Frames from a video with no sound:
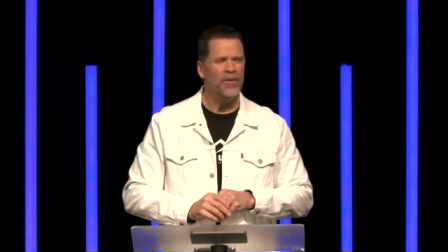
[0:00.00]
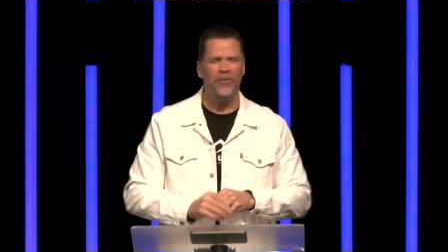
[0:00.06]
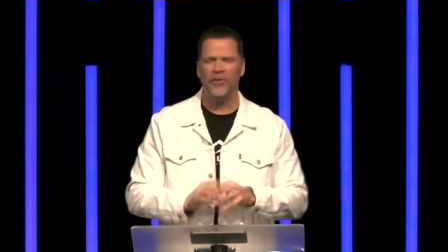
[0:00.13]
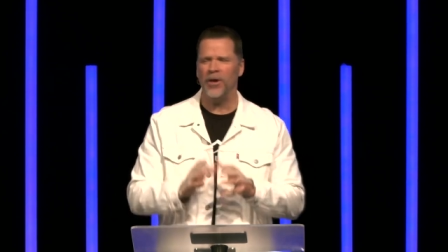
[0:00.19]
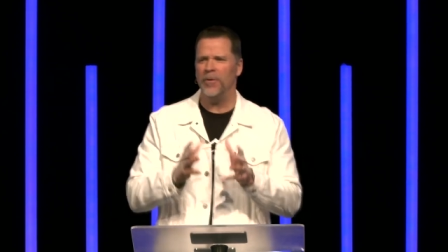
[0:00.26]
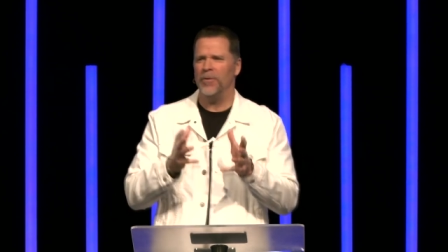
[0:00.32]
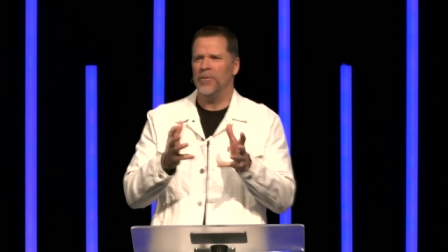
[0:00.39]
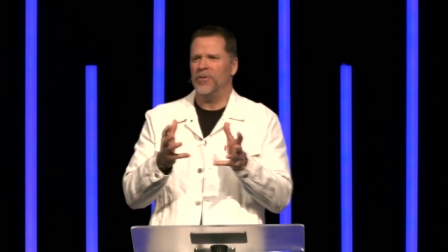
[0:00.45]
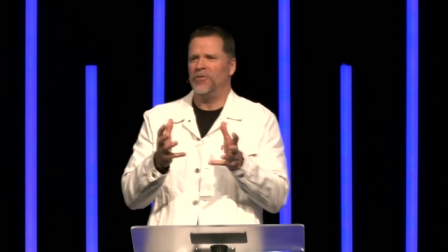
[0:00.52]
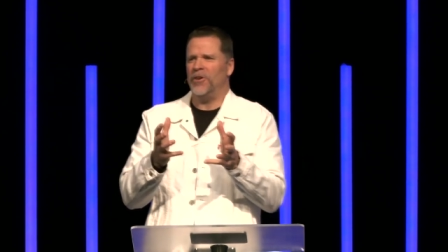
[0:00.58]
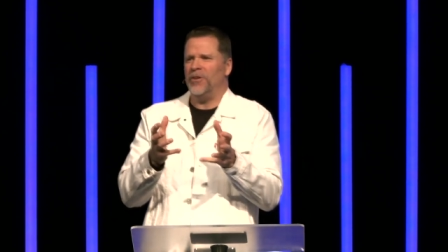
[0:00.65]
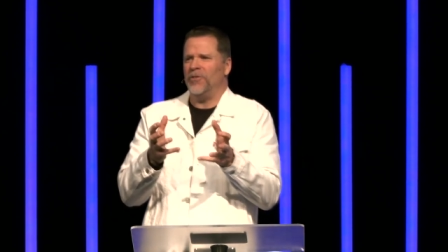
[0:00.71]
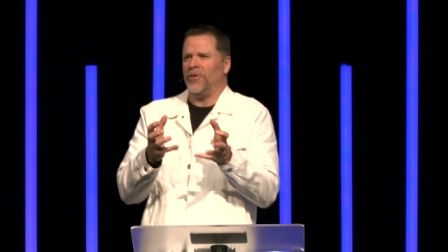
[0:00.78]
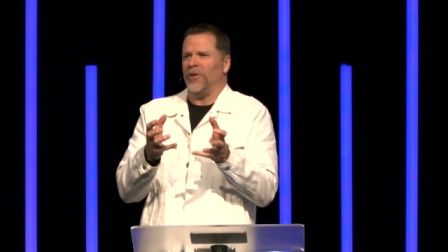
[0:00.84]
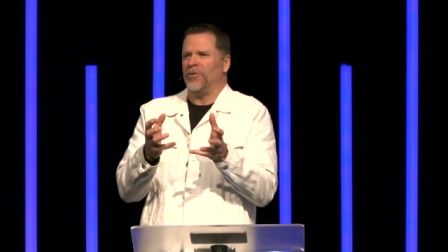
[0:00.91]
See,
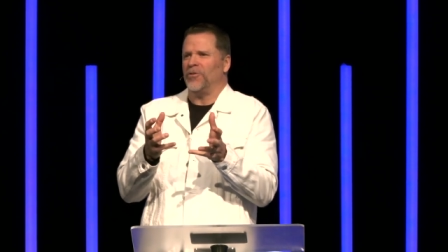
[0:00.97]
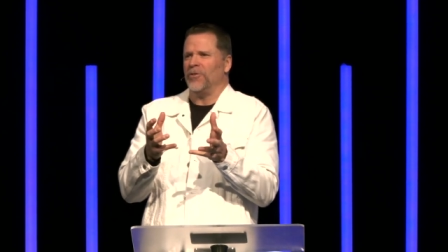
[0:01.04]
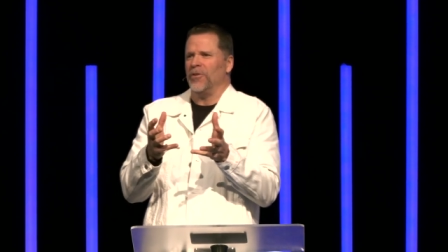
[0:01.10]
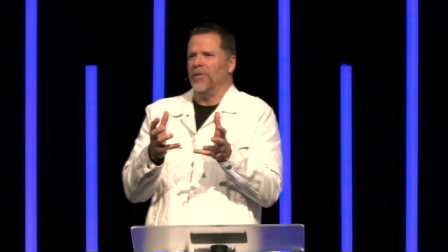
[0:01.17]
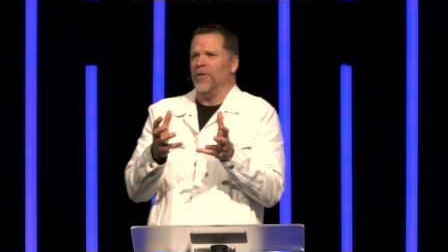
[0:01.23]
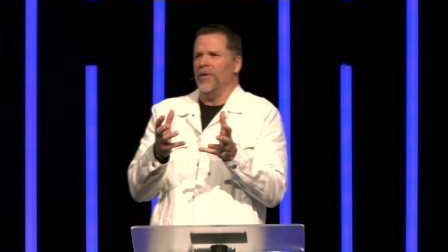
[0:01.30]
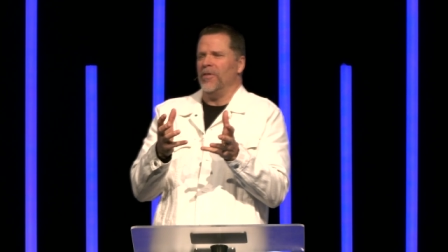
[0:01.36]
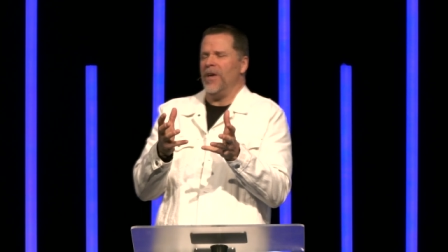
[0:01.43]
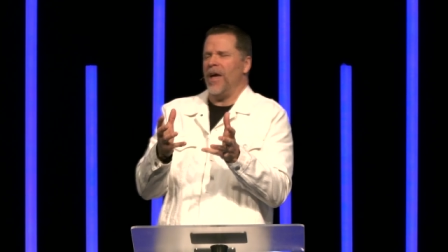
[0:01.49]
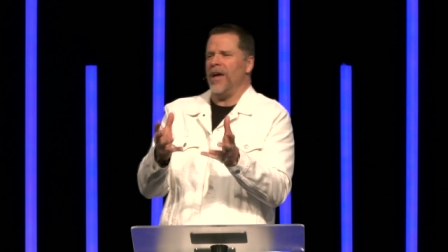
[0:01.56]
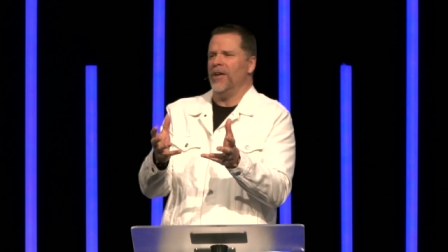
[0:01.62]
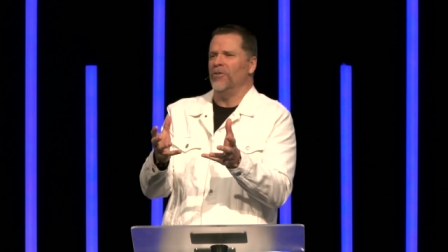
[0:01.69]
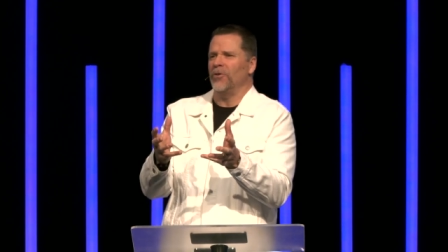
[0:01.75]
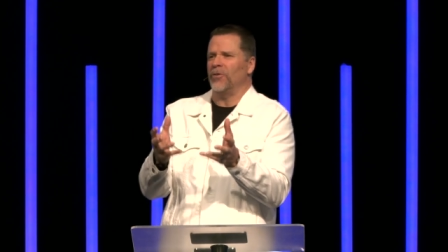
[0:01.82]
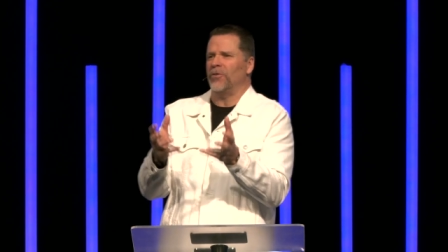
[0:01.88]
Jesus, the, the,
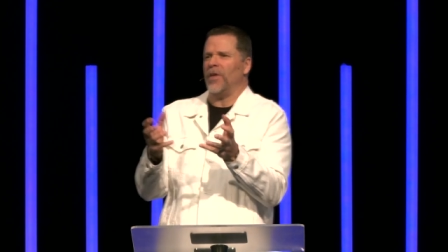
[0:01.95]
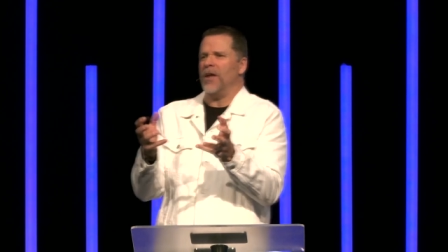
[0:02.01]
angels,